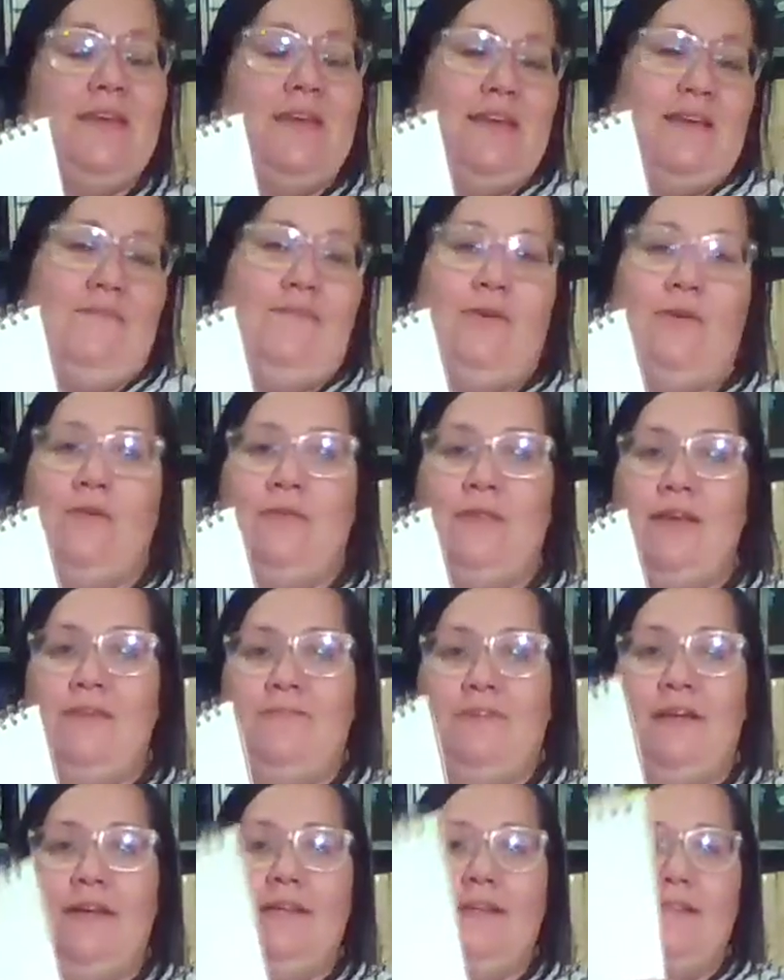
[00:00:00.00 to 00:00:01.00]
If you're
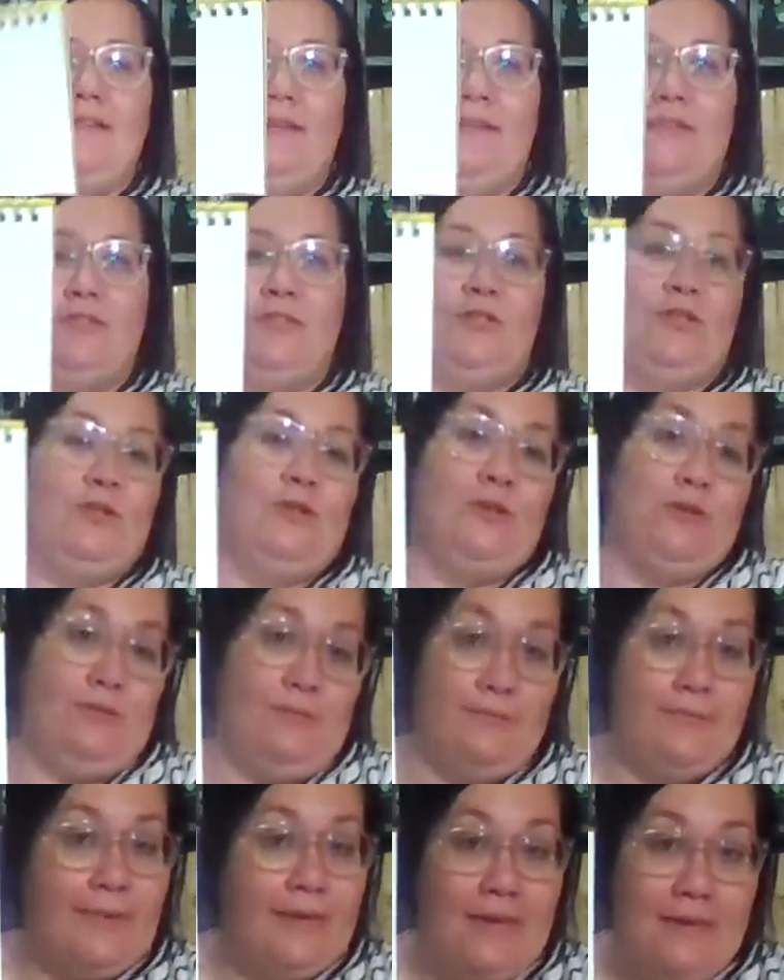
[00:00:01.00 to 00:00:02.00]
left-handed, that's
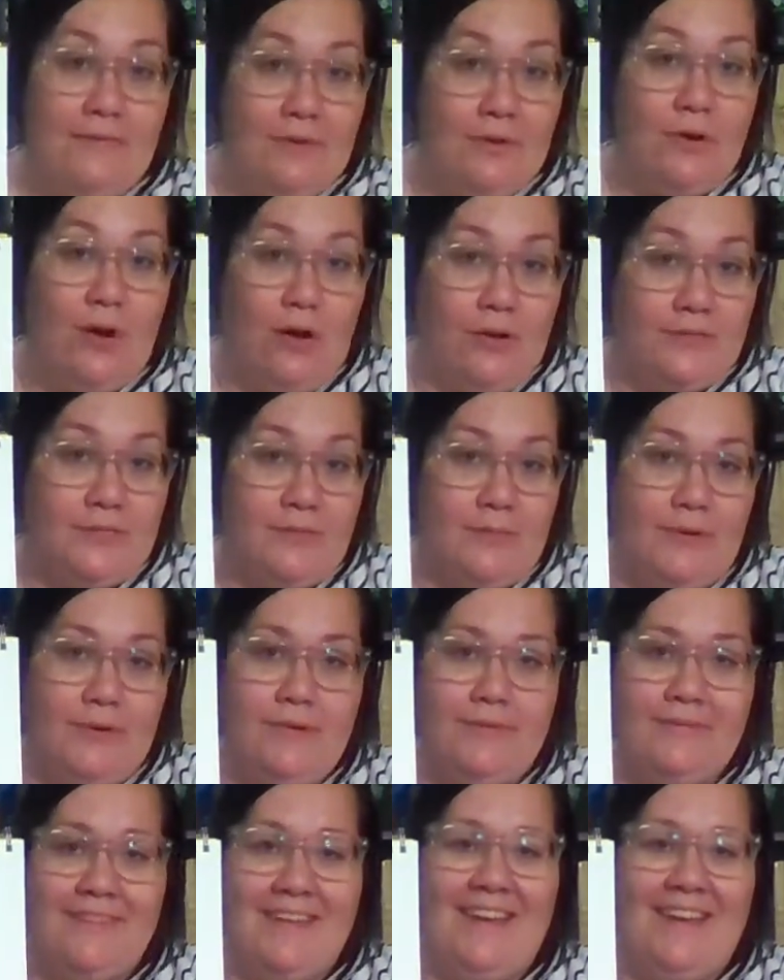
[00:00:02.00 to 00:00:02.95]
even awesomer.